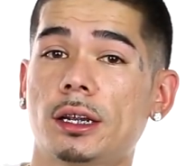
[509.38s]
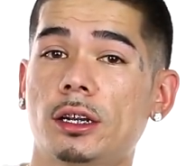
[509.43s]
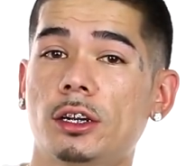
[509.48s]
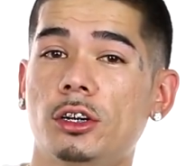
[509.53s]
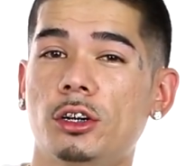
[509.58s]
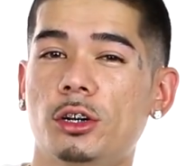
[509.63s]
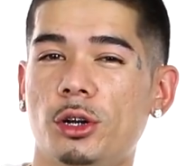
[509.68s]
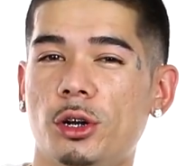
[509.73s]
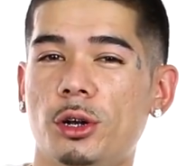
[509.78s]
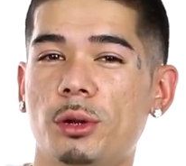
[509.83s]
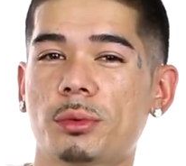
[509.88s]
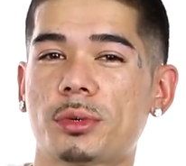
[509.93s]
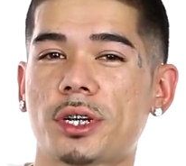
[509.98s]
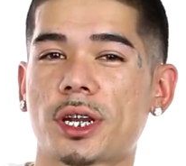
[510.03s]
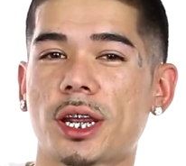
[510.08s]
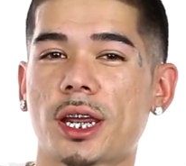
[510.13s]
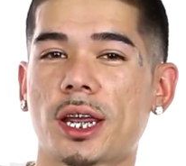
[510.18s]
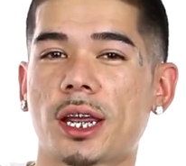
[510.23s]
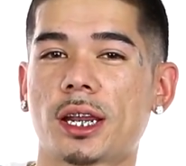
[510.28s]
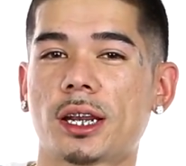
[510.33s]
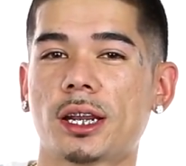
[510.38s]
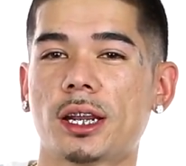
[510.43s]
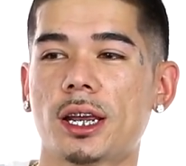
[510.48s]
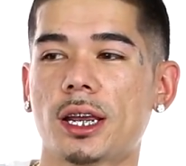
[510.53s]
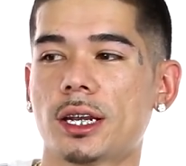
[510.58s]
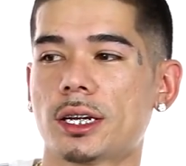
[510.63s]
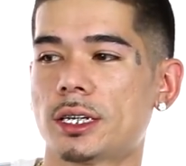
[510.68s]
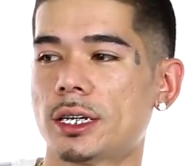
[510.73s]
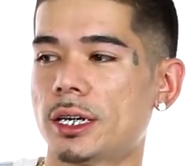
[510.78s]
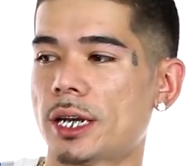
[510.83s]
You know what I'm saying?
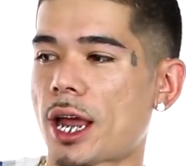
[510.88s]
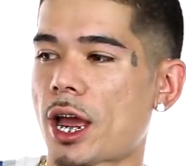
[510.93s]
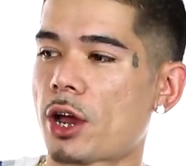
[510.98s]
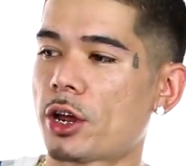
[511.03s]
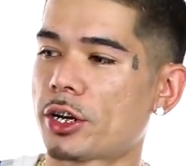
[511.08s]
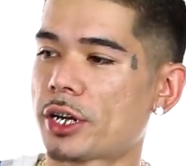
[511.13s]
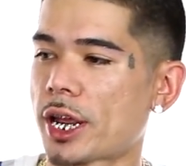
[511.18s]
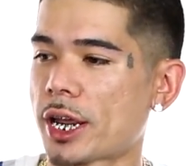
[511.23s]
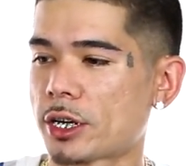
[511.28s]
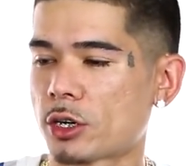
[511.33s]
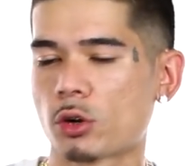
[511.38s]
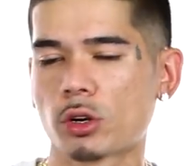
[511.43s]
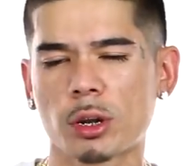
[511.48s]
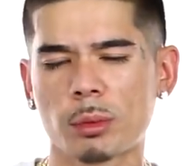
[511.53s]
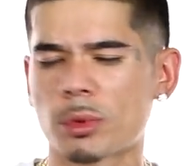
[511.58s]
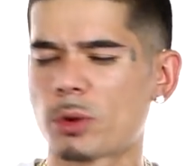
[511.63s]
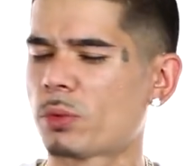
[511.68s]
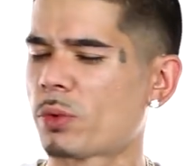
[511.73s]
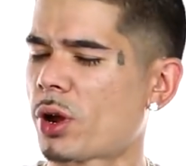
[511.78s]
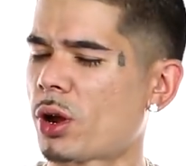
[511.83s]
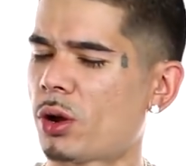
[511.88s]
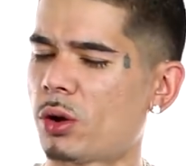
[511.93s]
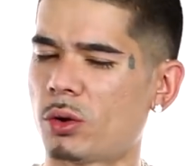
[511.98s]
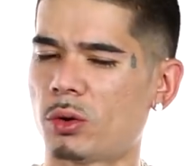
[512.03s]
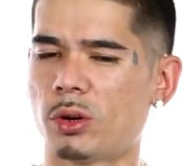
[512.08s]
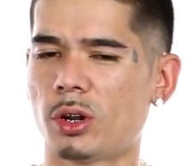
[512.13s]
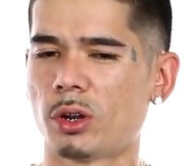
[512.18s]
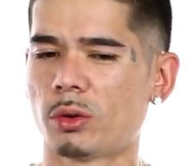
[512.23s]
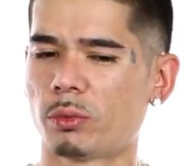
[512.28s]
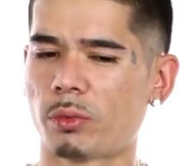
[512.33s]
See, nowadays, don't get me wrong,